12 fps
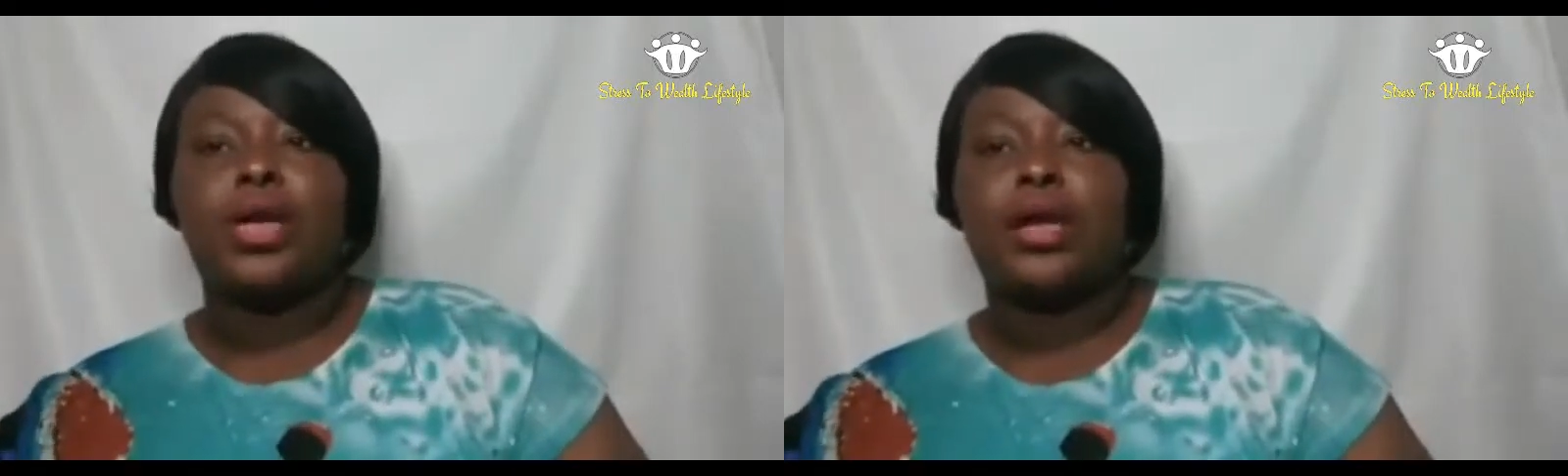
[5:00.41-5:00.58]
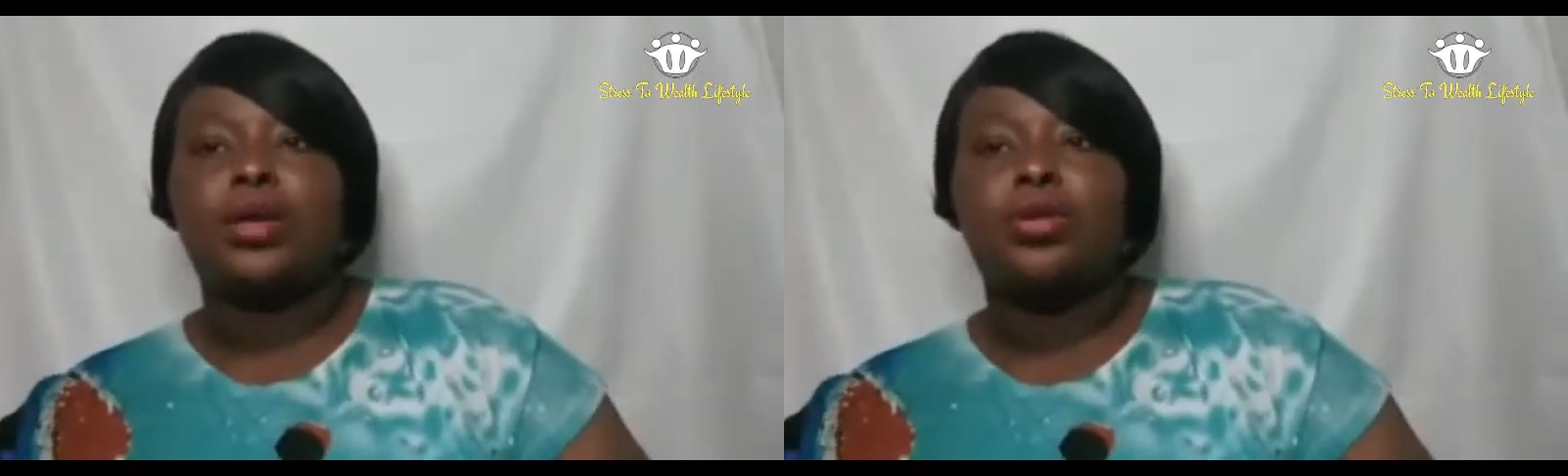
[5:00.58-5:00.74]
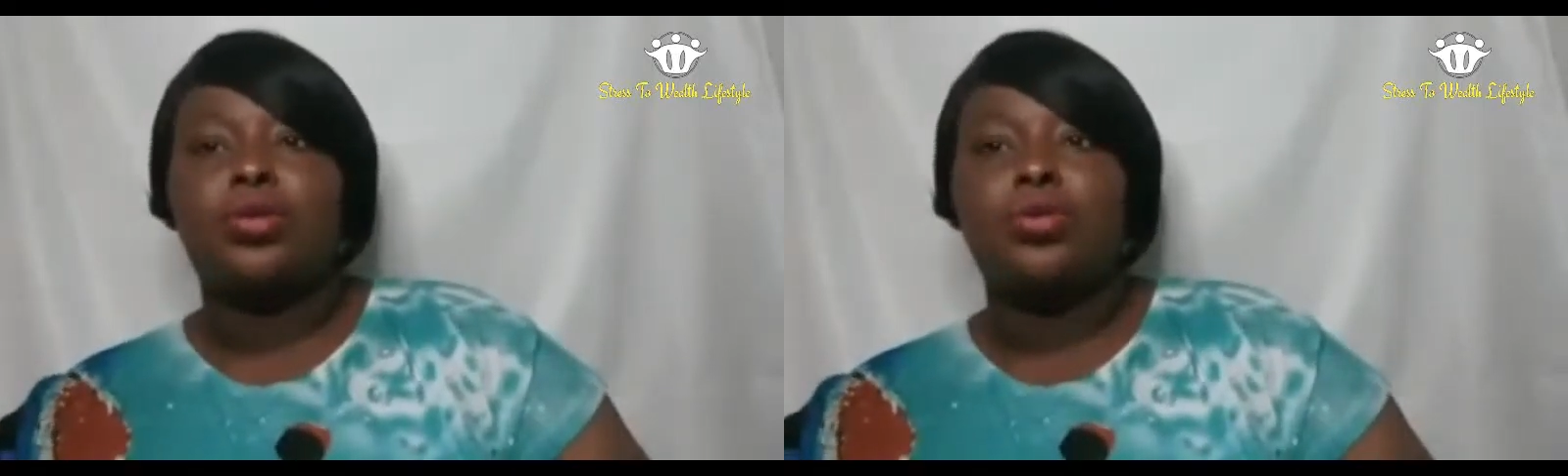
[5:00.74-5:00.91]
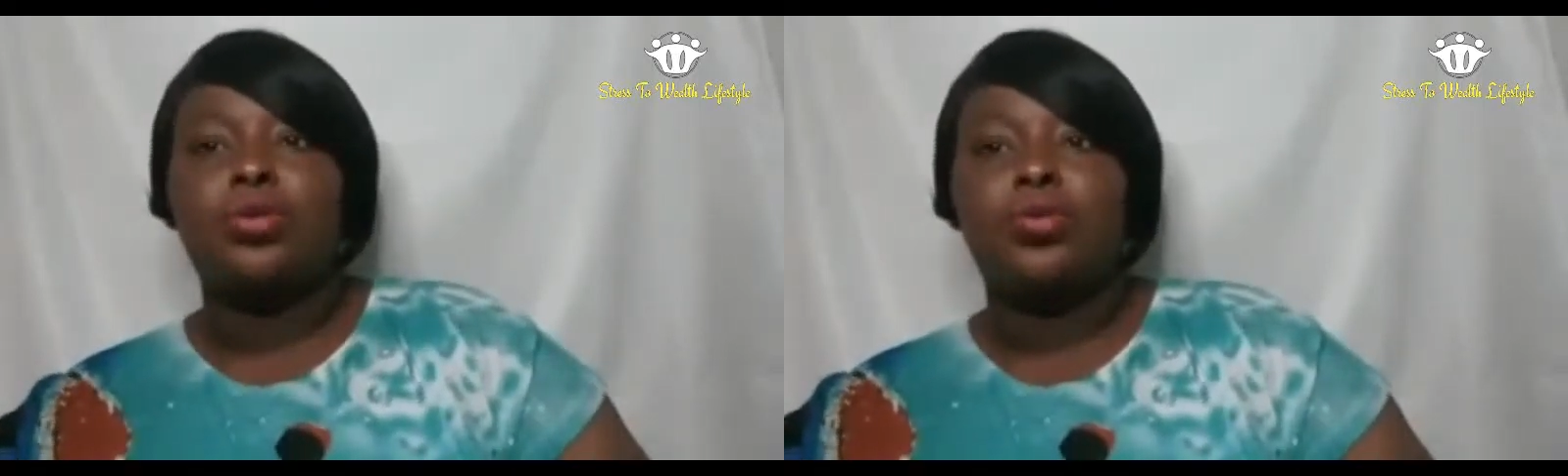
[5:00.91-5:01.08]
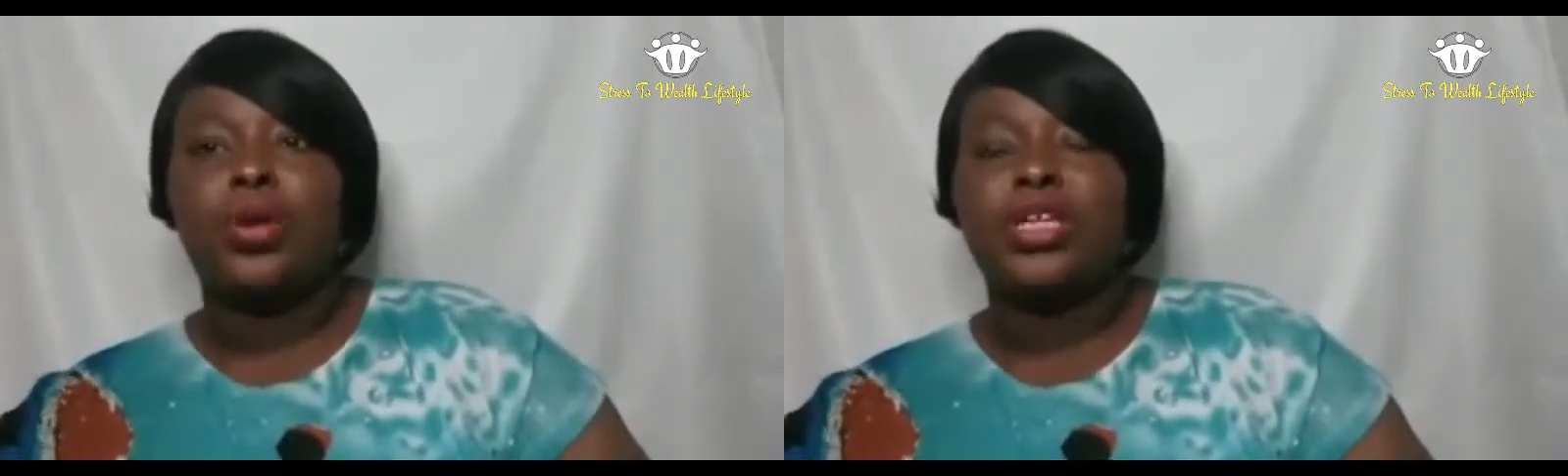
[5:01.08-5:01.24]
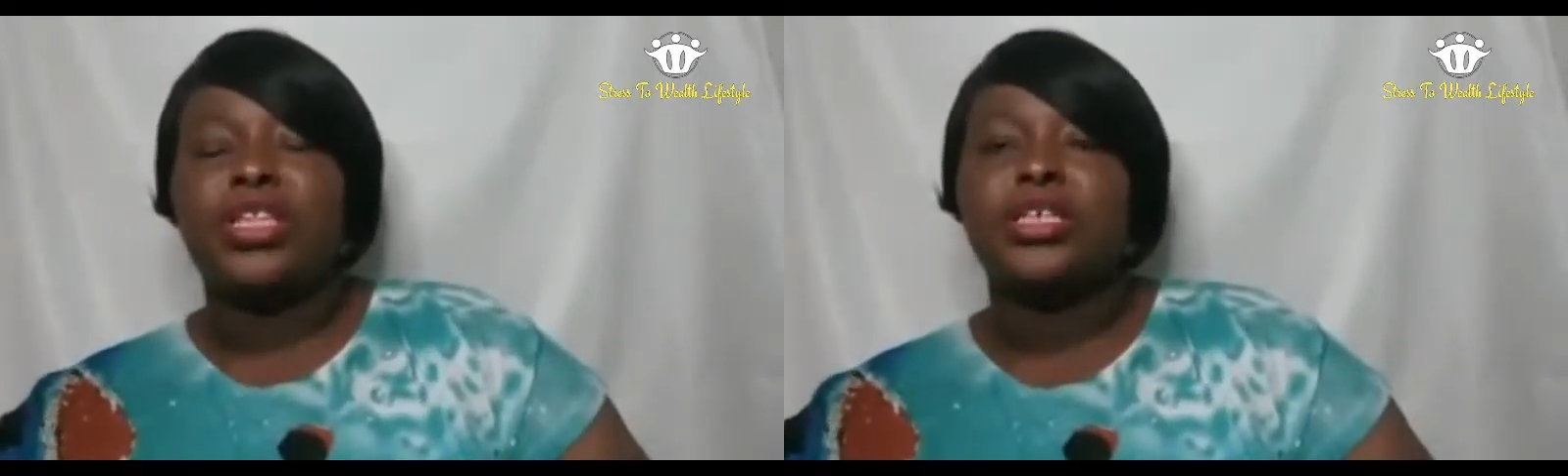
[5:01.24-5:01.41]

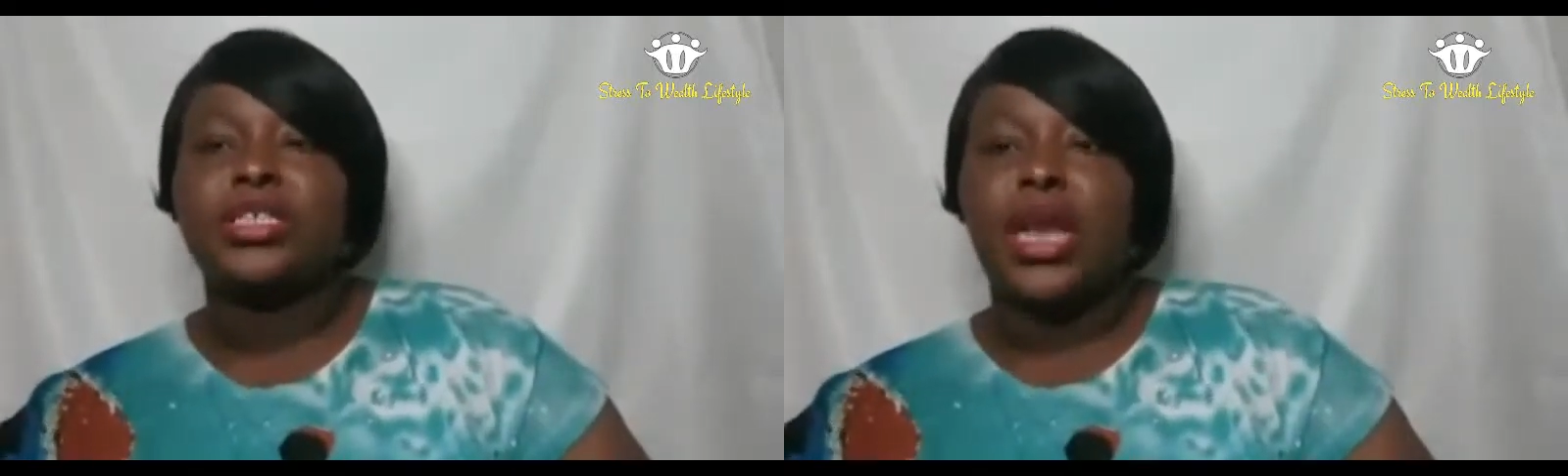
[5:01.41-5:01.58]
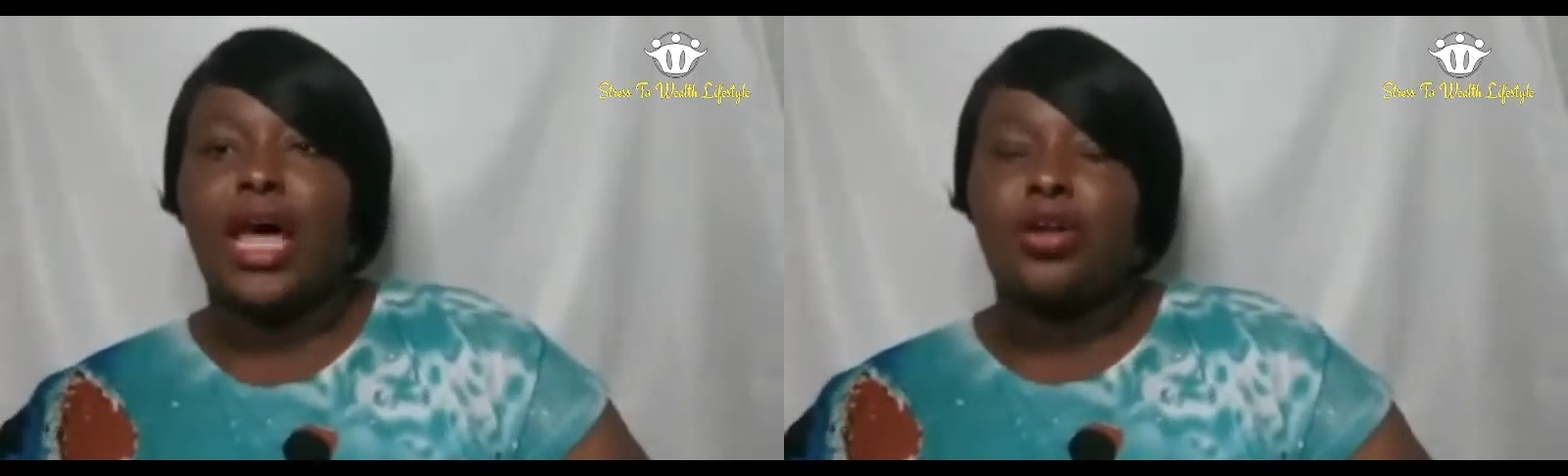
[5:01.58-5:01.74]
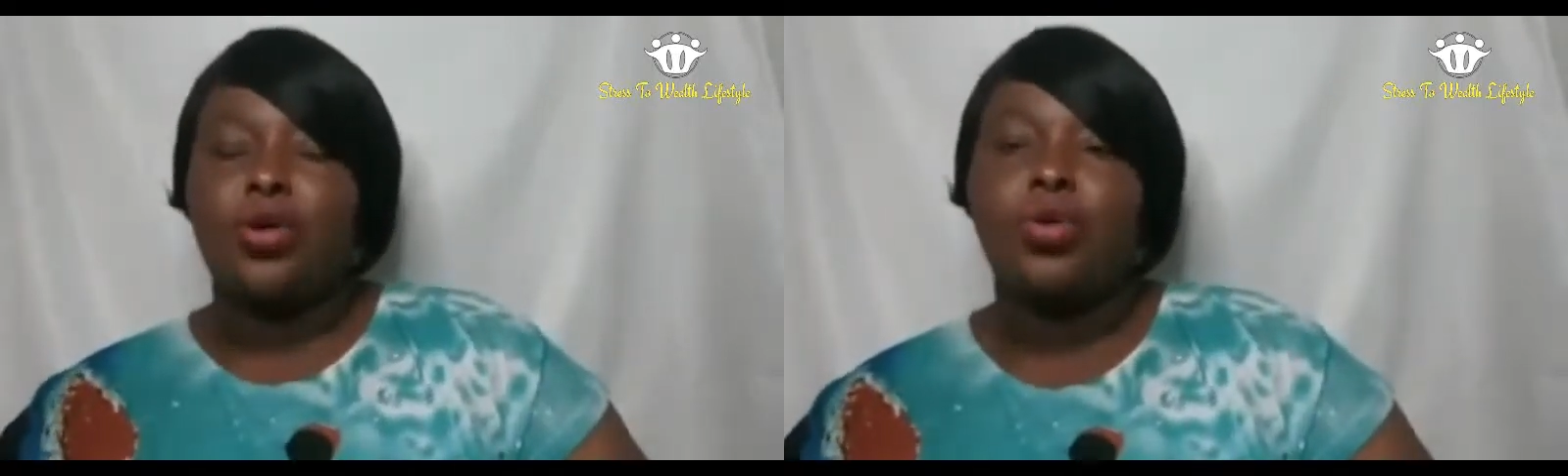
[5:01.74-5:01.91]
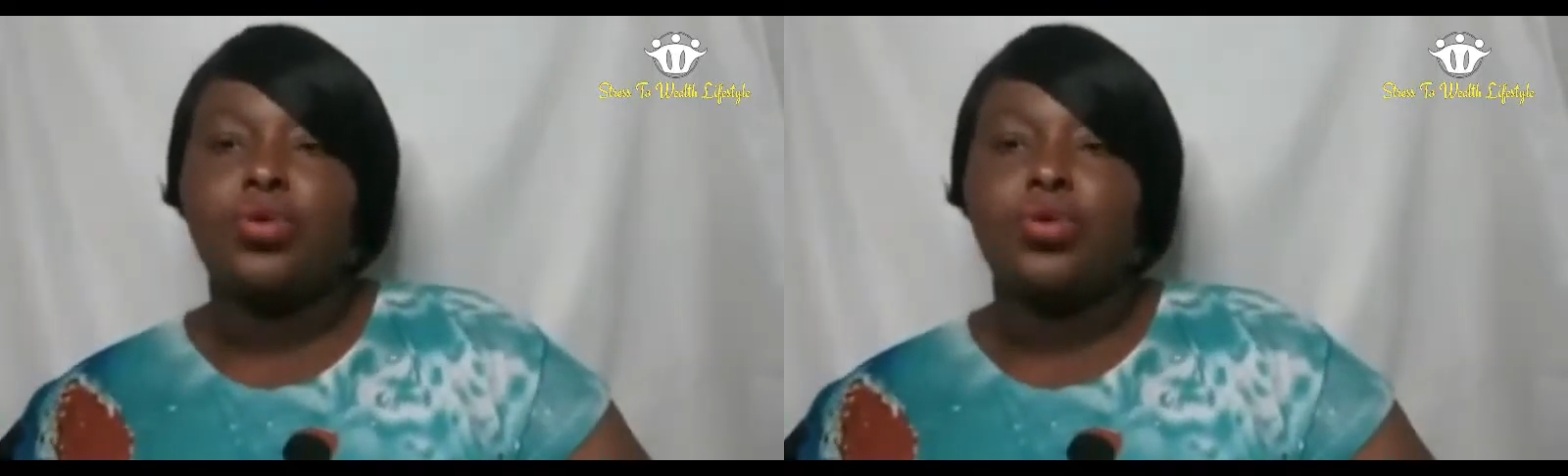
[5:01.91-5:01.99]
where there's a lot of